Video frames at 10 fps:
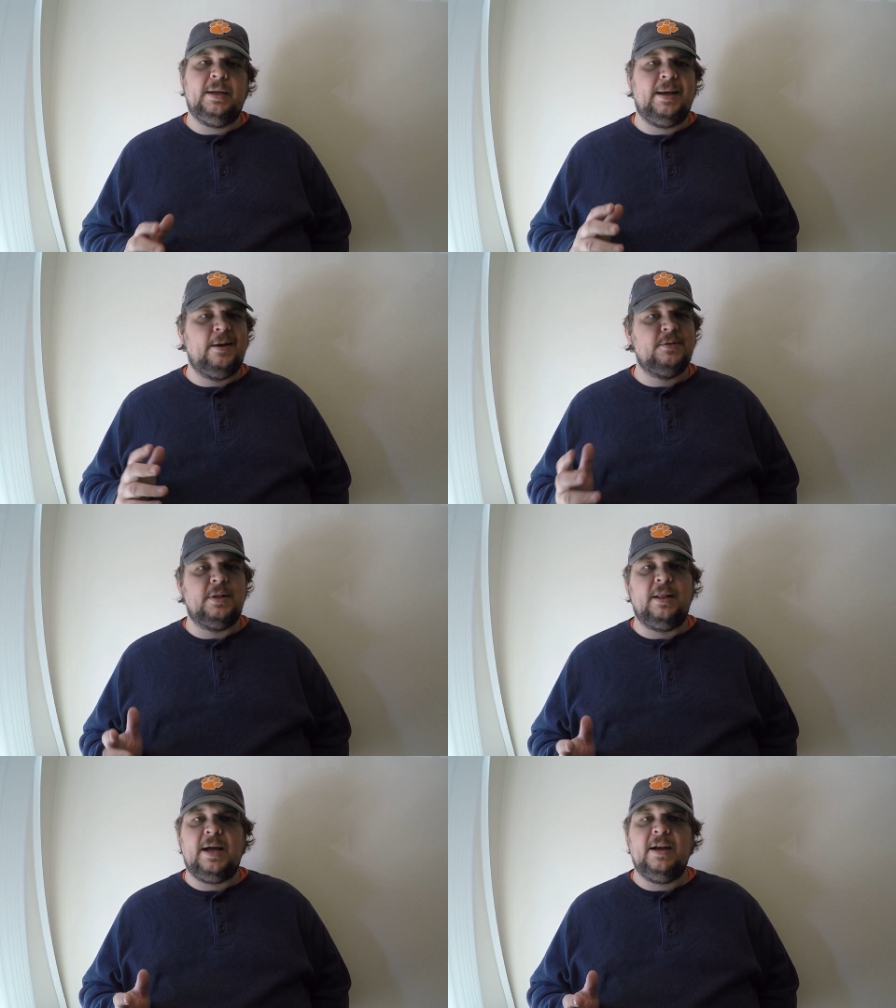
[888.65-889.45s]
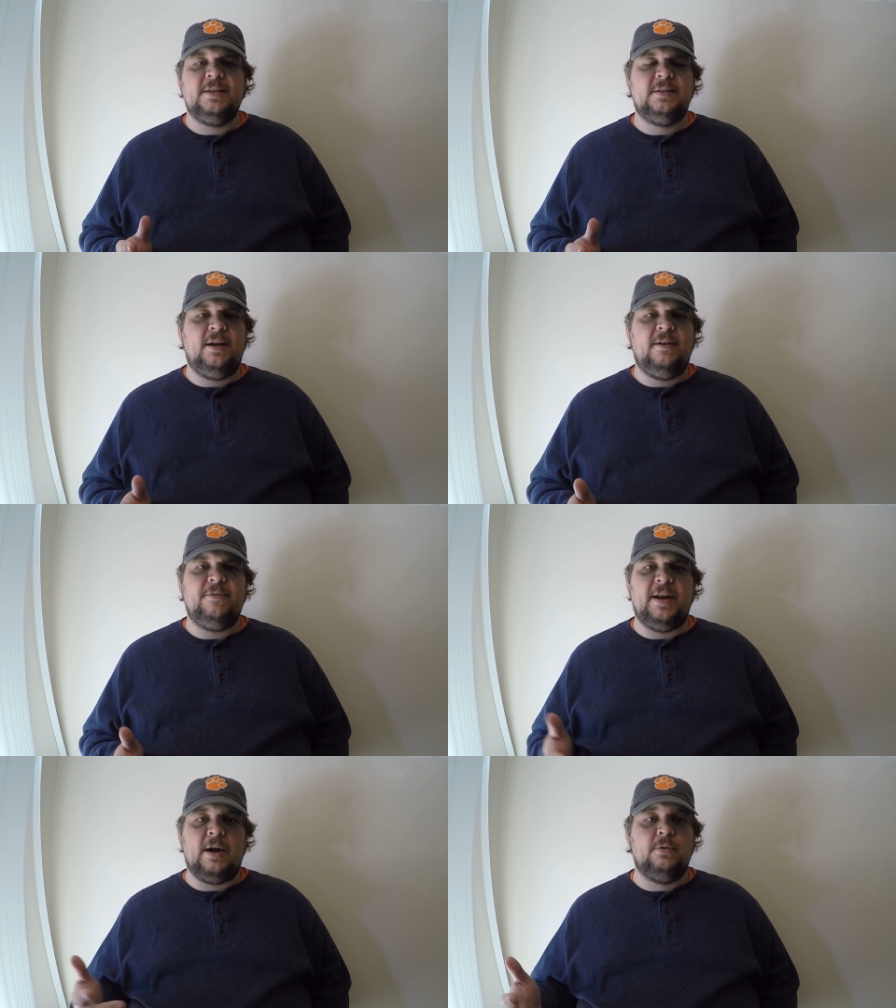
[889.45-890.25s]
Guy knows a lot of stuff,
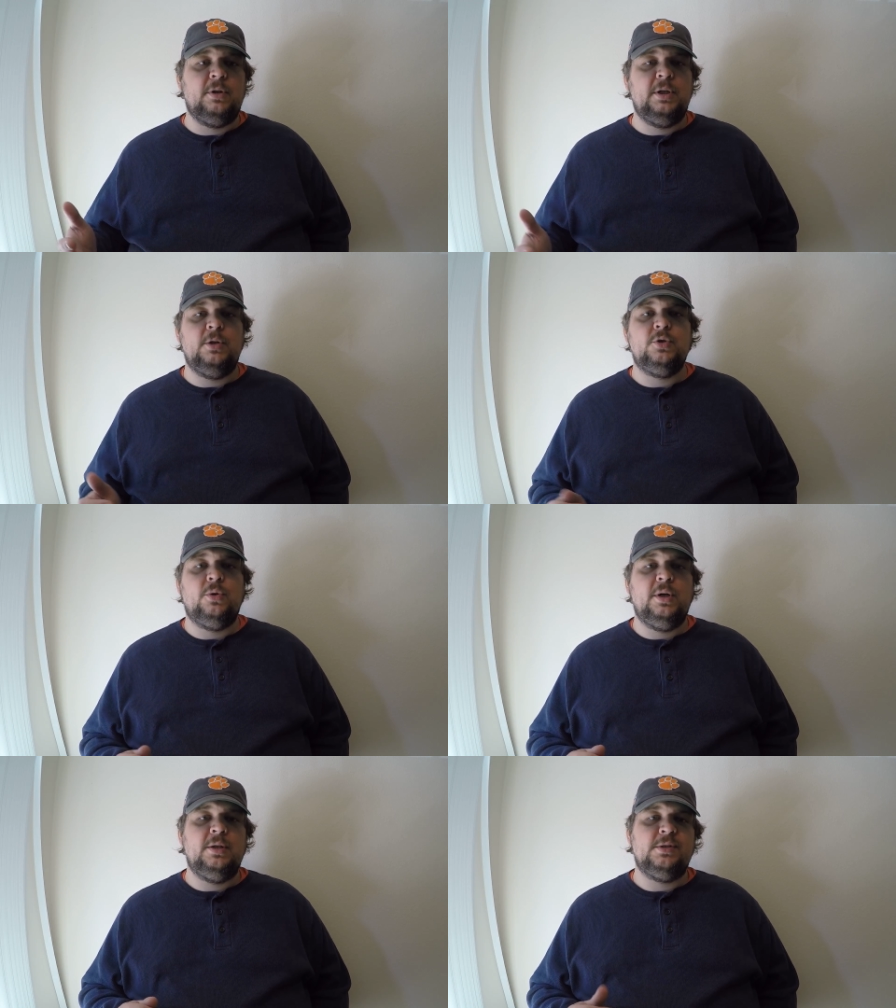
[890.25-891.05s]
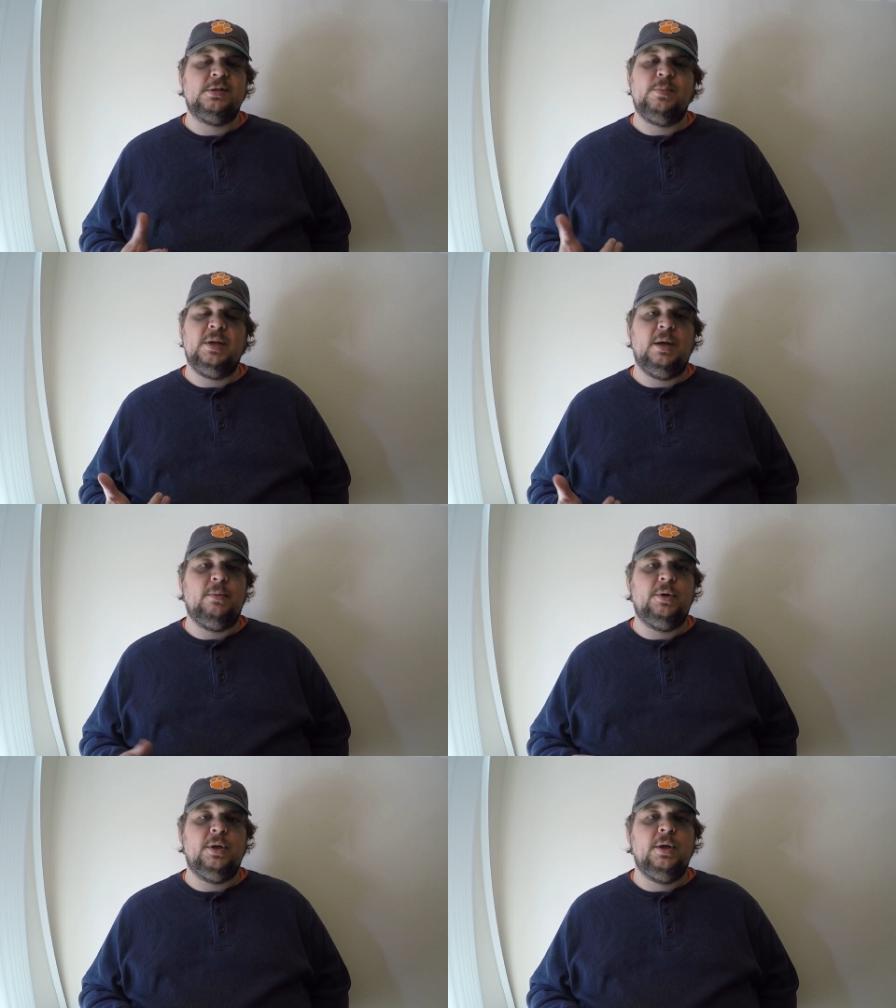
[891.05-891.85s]
and I really enjoyed it, just being
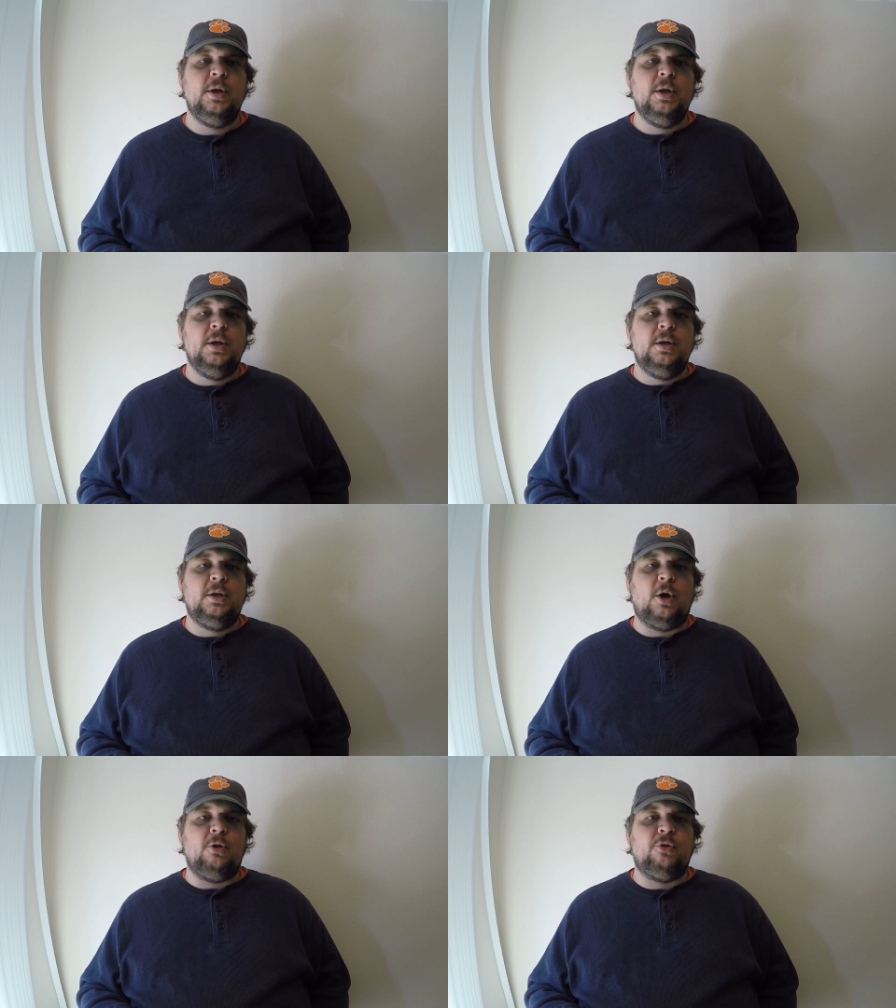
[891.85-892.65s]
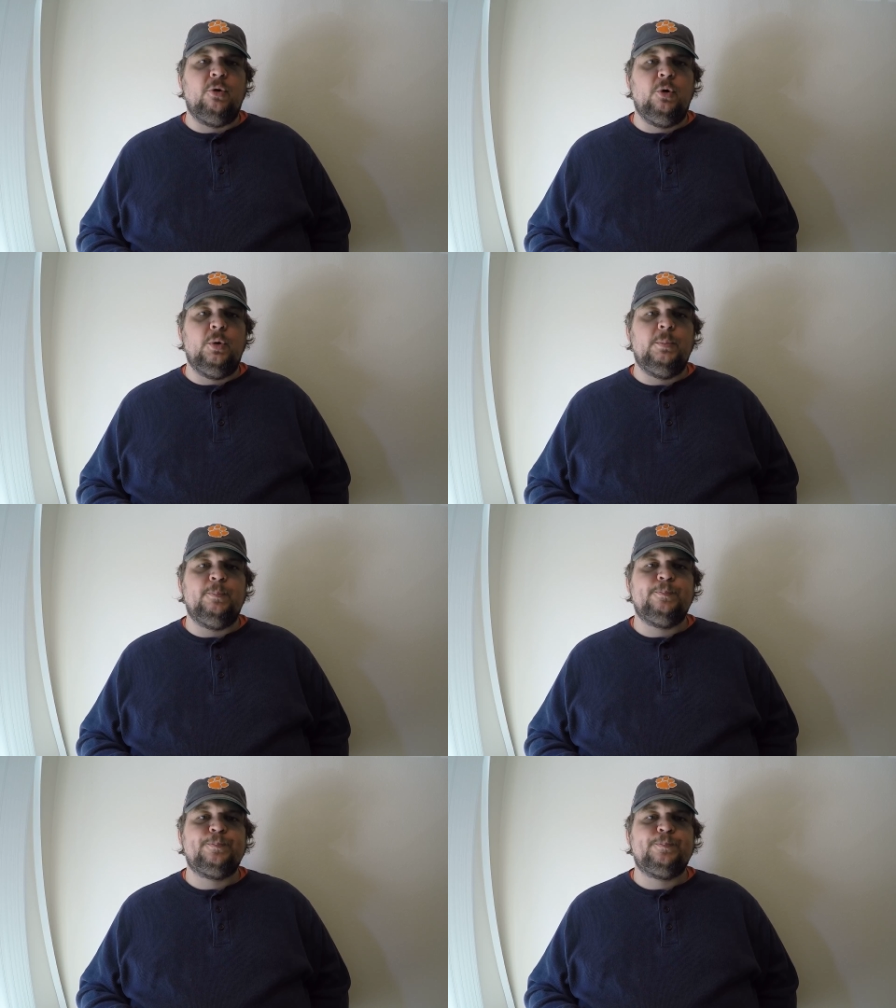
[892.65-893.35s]
able to go through and